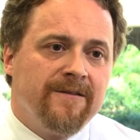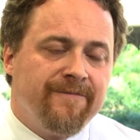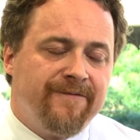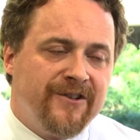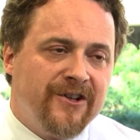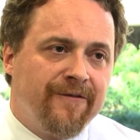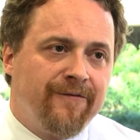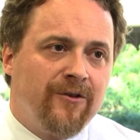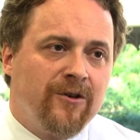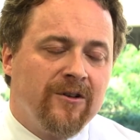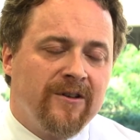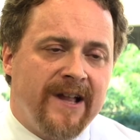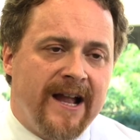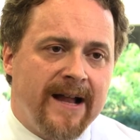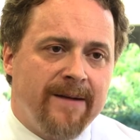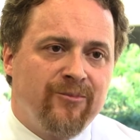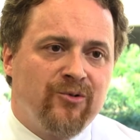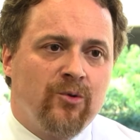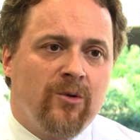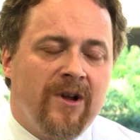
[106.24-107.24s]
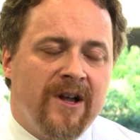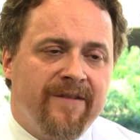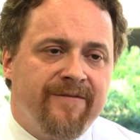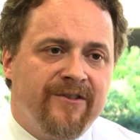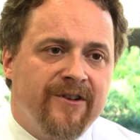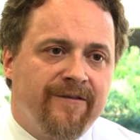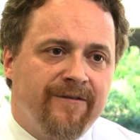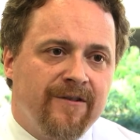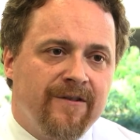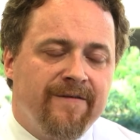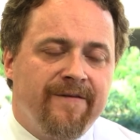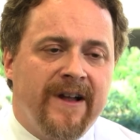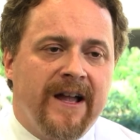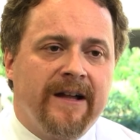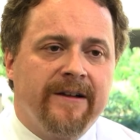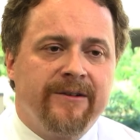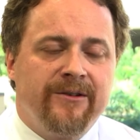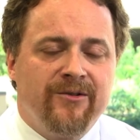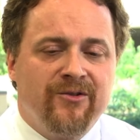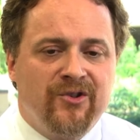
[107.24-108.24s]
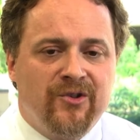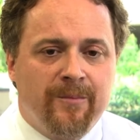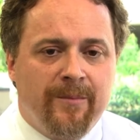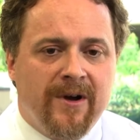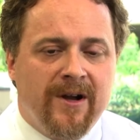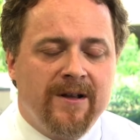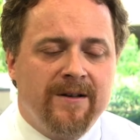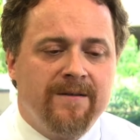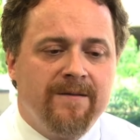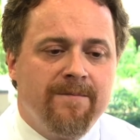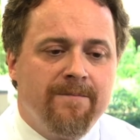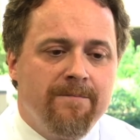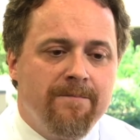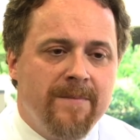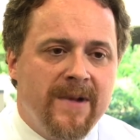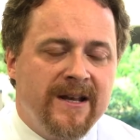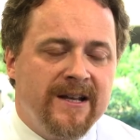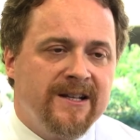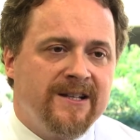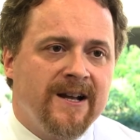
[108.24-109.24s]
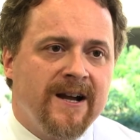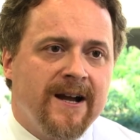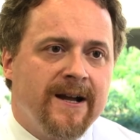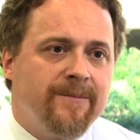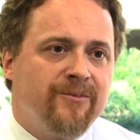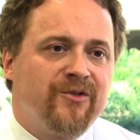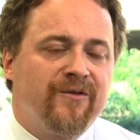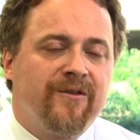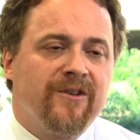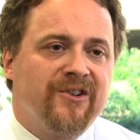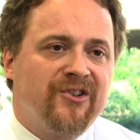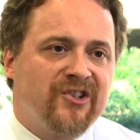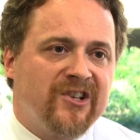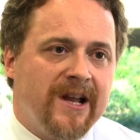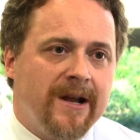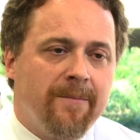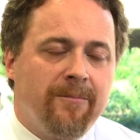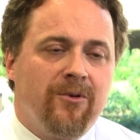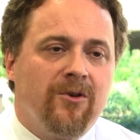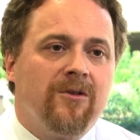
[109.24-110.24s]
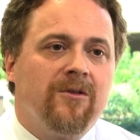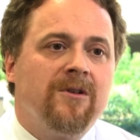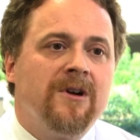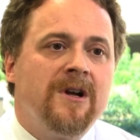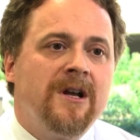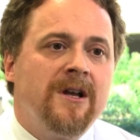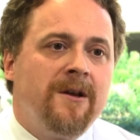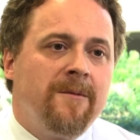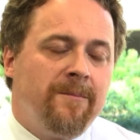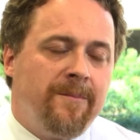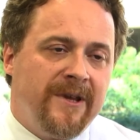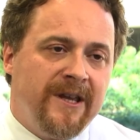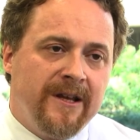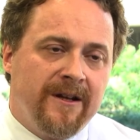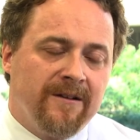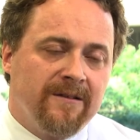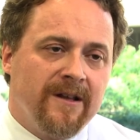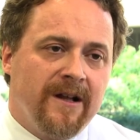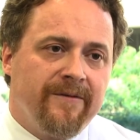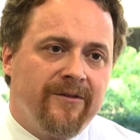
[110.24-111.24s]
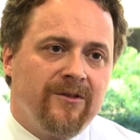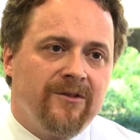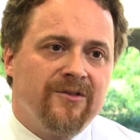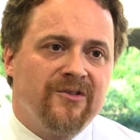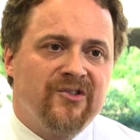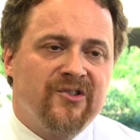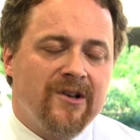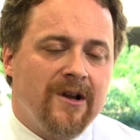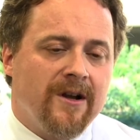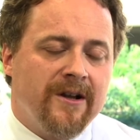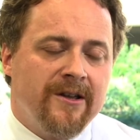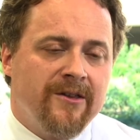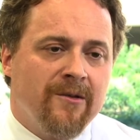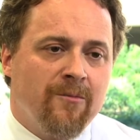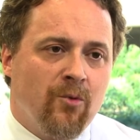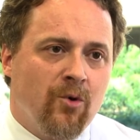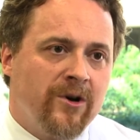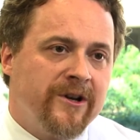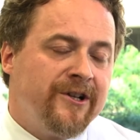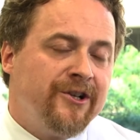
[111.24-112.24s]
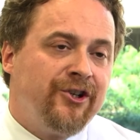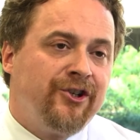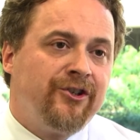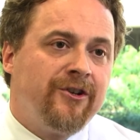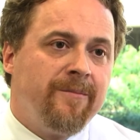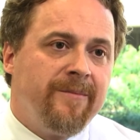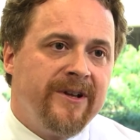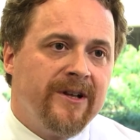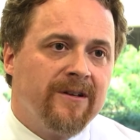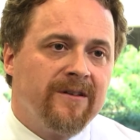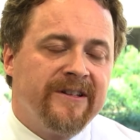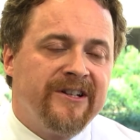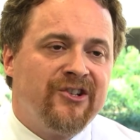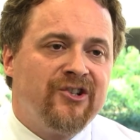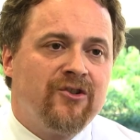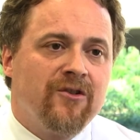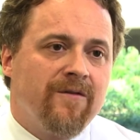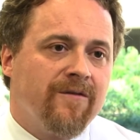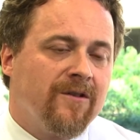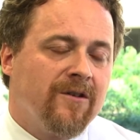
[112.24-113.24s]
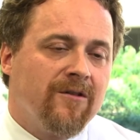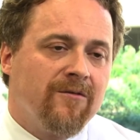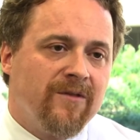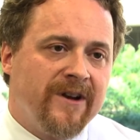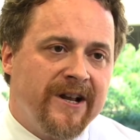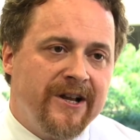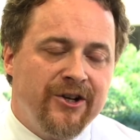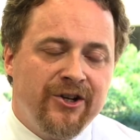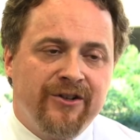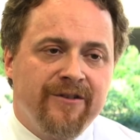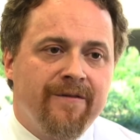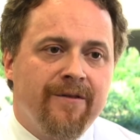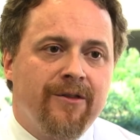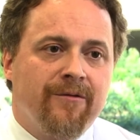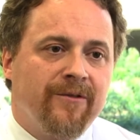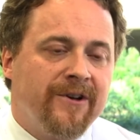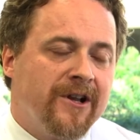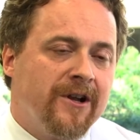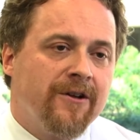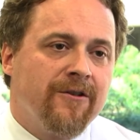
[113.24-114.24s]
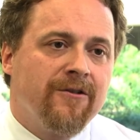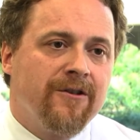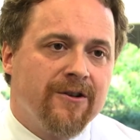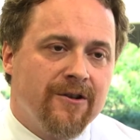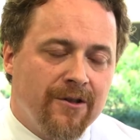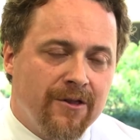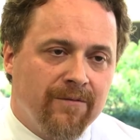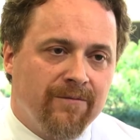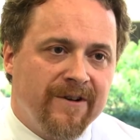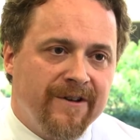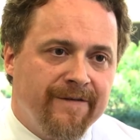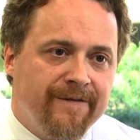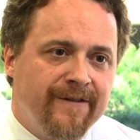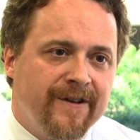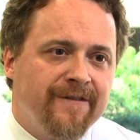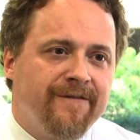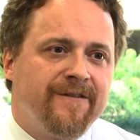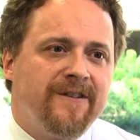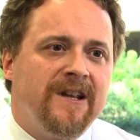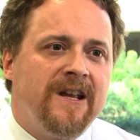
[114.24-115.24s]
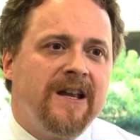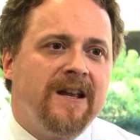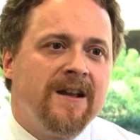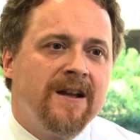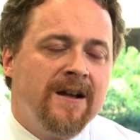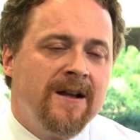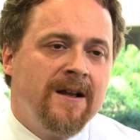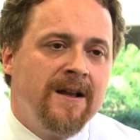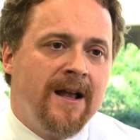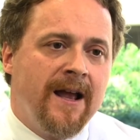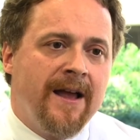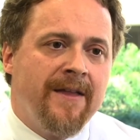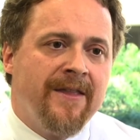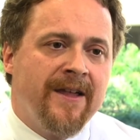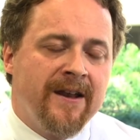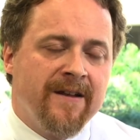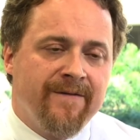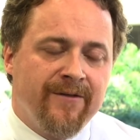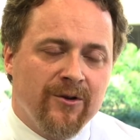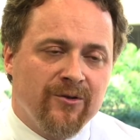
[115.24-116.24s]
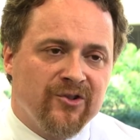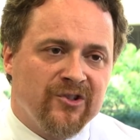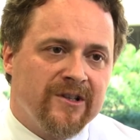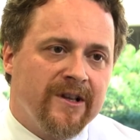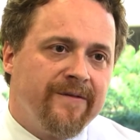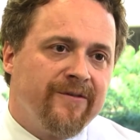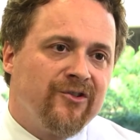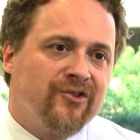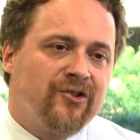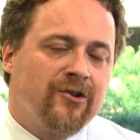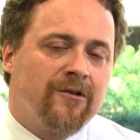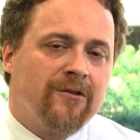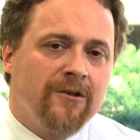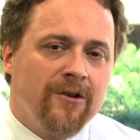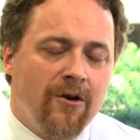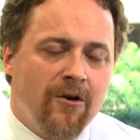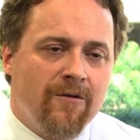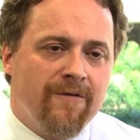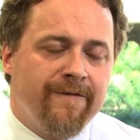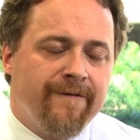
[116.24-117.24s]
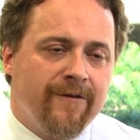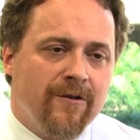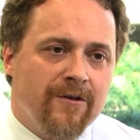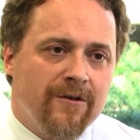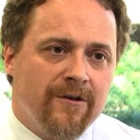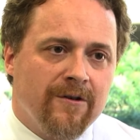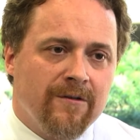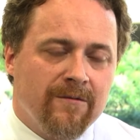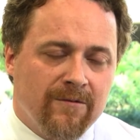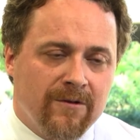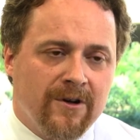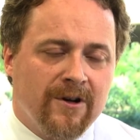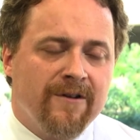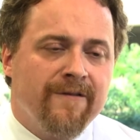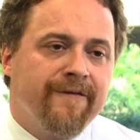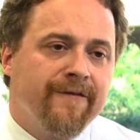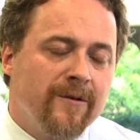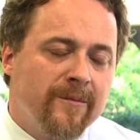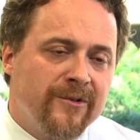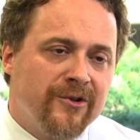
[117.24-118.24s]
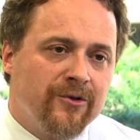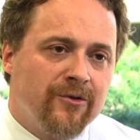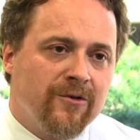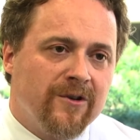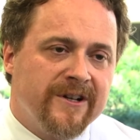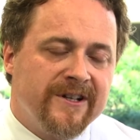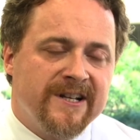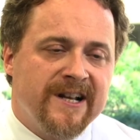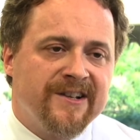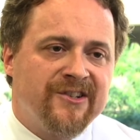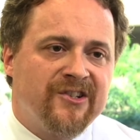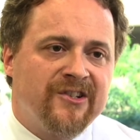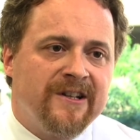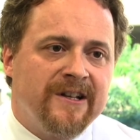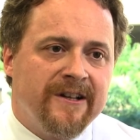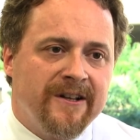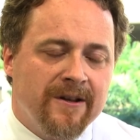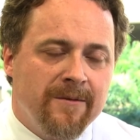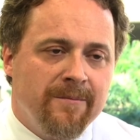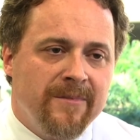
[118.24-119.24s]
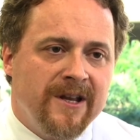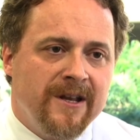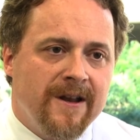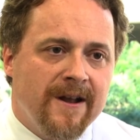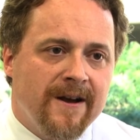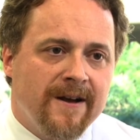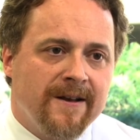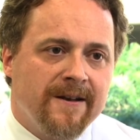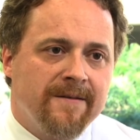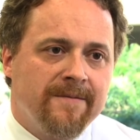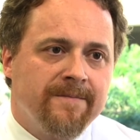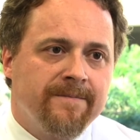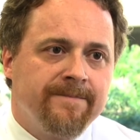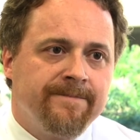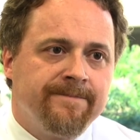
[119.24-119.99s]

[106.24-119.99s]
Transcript: Different labs will have different values, but many times, for example, peak levels uh, in the morning should be at least over a range of 300 to 350. And then if those levels are low, further confirmatory testing can be done.